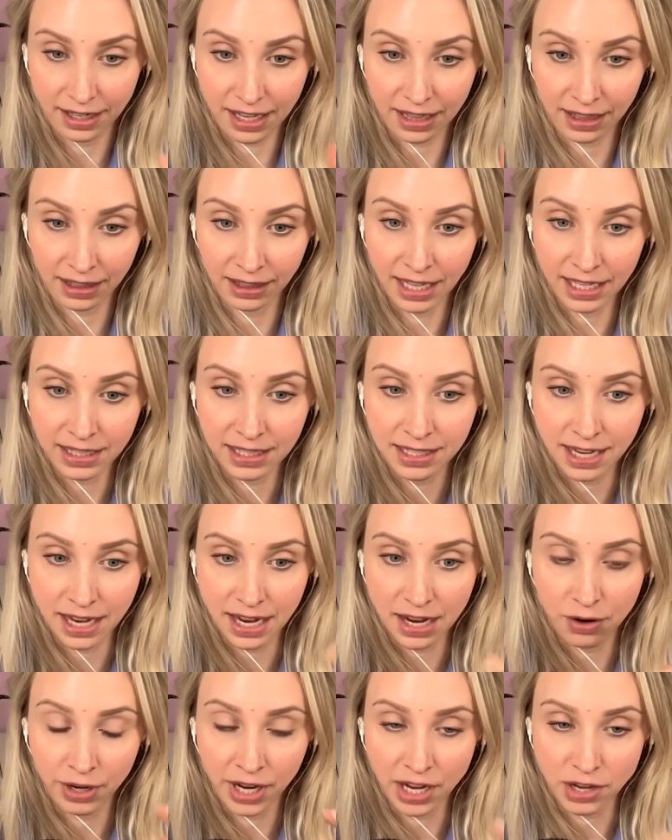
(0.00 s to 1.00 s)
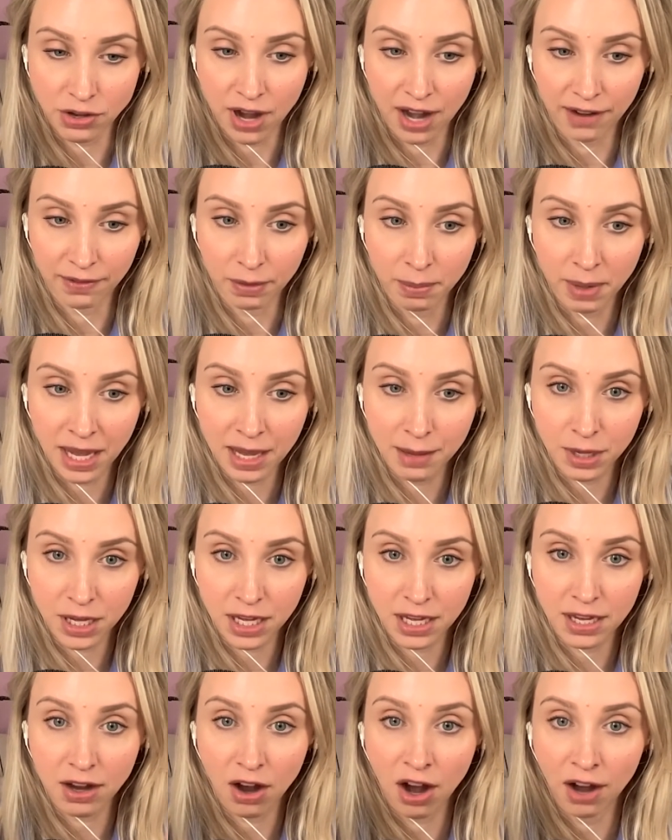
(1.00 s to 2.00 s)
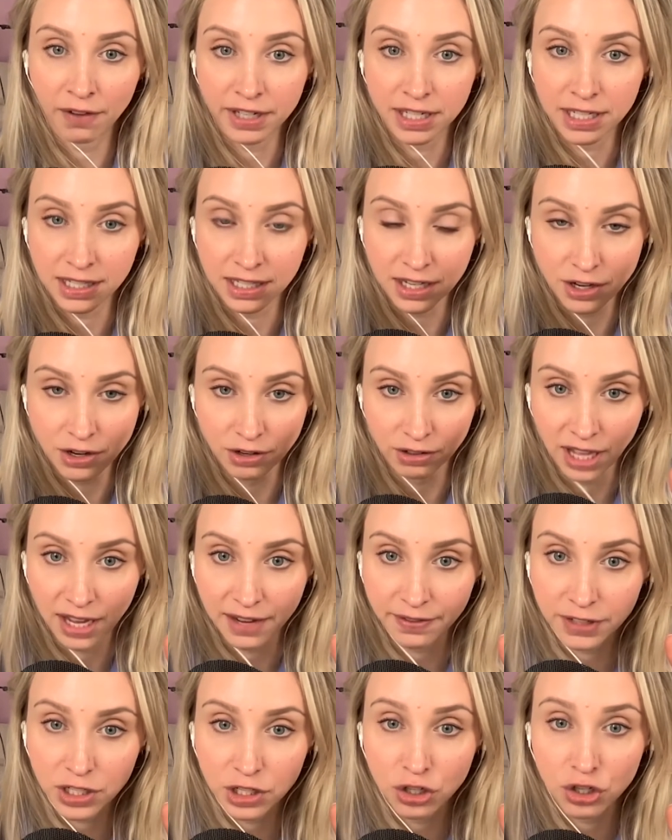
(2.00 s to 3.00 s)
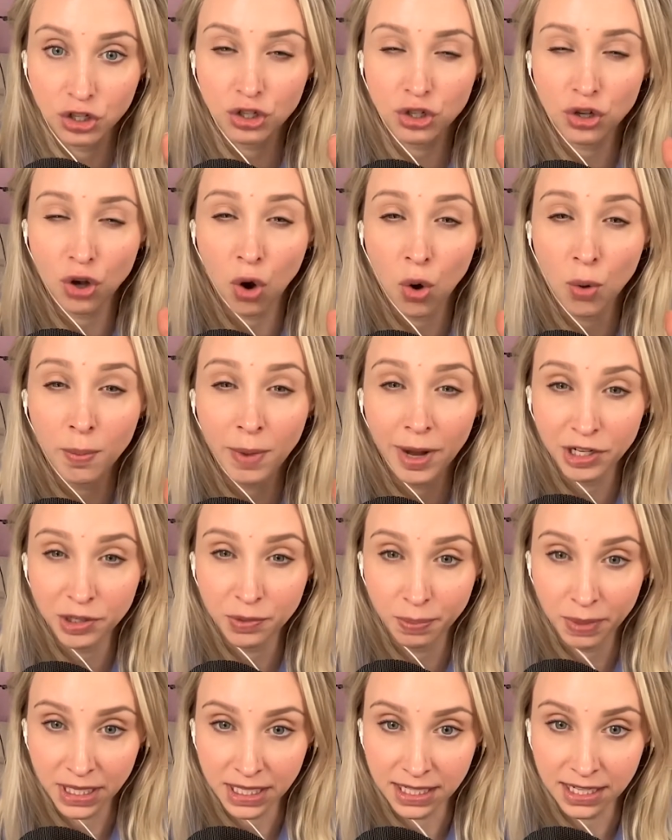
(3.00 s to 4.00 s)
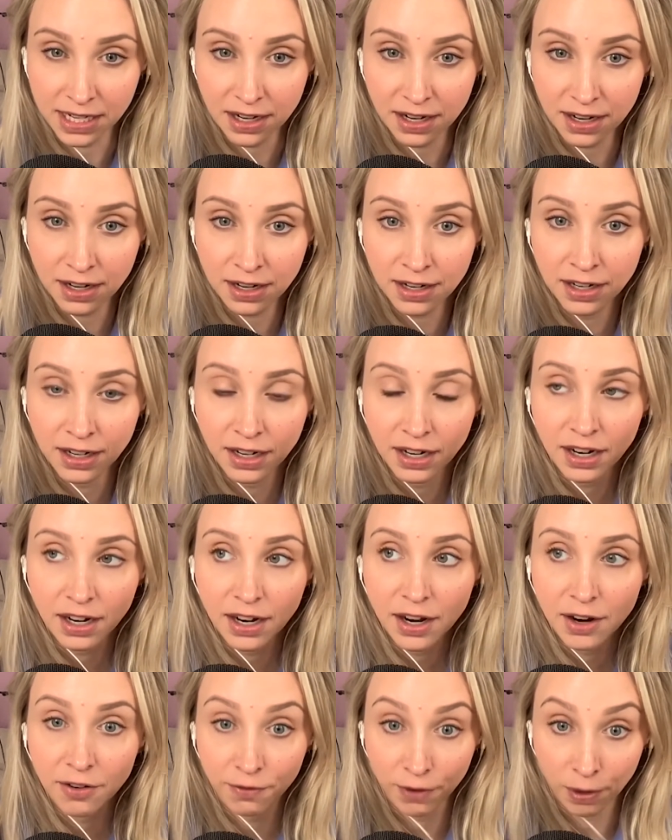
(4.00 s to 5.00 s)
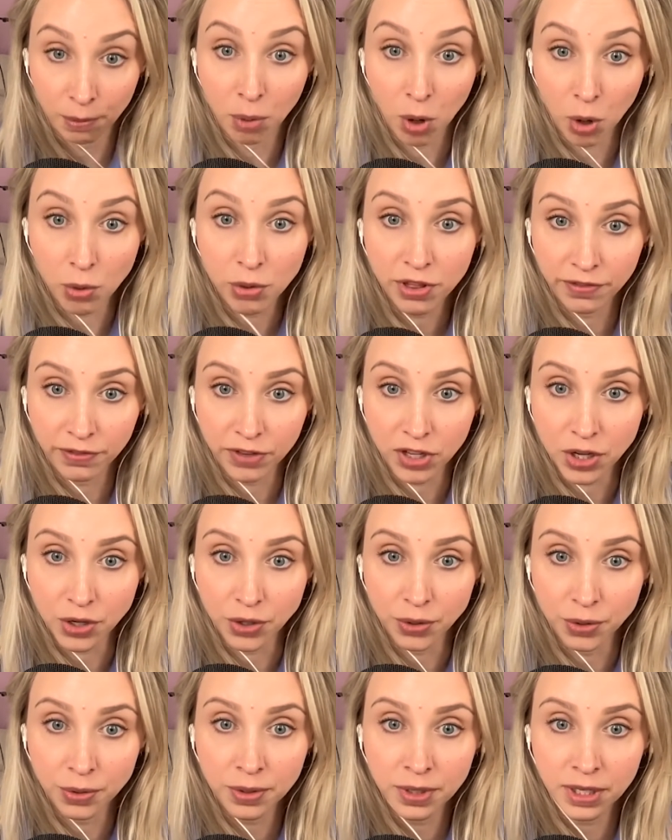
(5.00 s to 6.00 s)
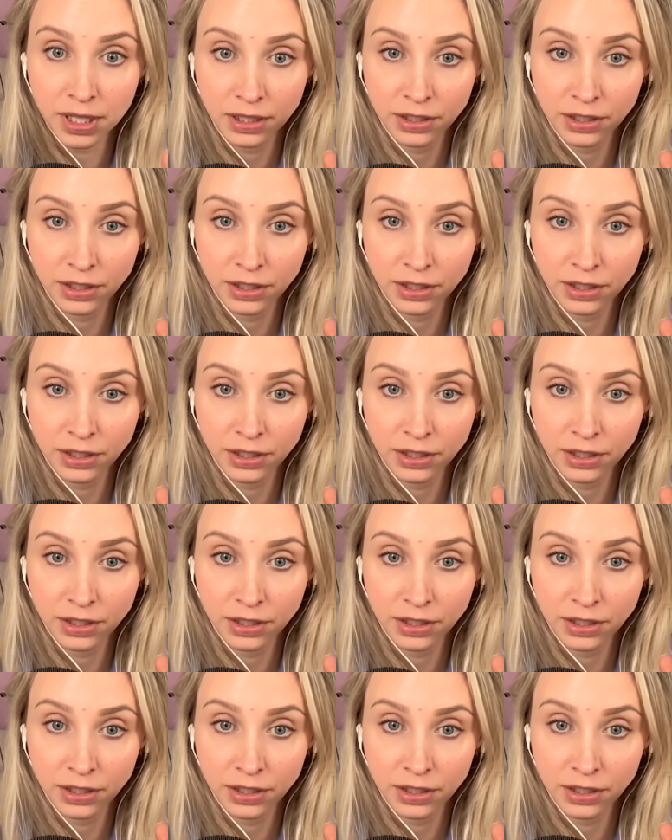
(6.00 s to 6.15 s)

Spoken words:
let's say, okay, you have a baby, obviously your life is so much busier for both of you,